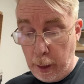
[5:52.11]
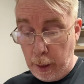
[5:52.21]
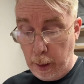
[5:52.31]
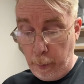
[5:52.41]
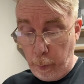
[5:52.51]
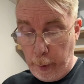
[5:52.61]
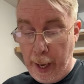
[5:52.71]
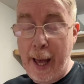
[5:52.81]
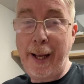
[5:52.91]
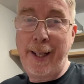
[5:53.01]
Um, we
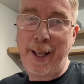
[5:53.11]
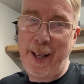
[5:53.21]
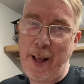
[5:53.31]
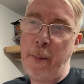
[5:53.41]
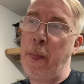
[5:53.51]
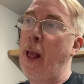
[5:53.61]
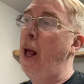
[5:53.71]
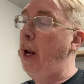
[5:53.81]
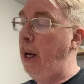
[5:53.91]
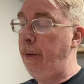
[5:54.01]

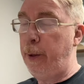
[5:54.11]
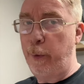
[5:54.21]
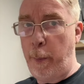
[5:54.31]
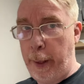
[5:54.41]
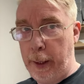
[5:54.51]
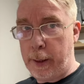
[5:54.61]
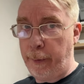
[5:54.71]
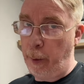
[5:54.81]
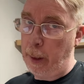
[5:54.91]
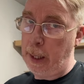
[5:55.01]
had leftover pizza
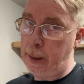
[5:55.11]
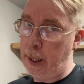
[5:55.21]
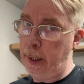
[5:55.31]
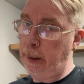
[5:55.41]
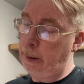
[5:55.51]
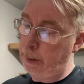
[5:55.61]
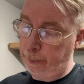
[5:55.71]
from last night.